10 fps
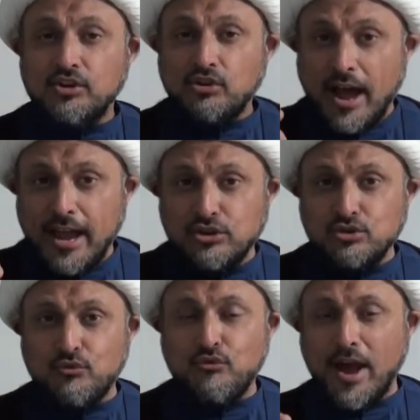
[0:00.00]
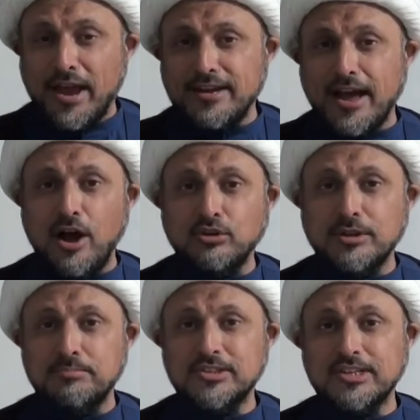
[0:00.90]
try to find out
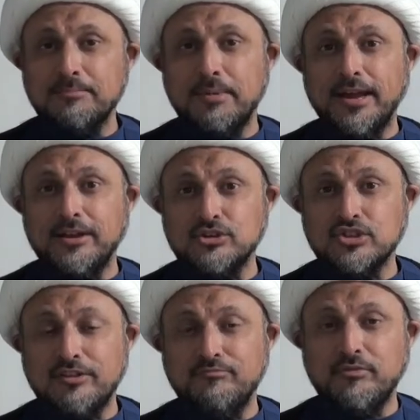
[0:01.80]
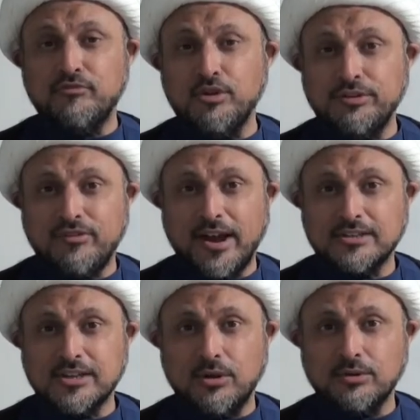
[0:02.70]
the mistake by yourself before he
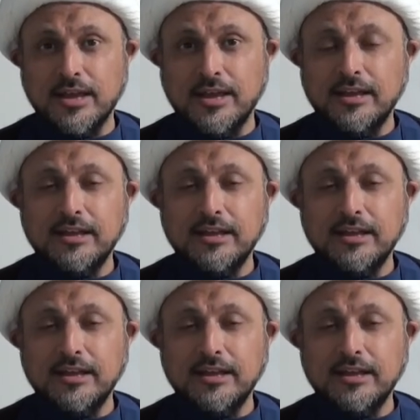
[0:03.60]
finds out.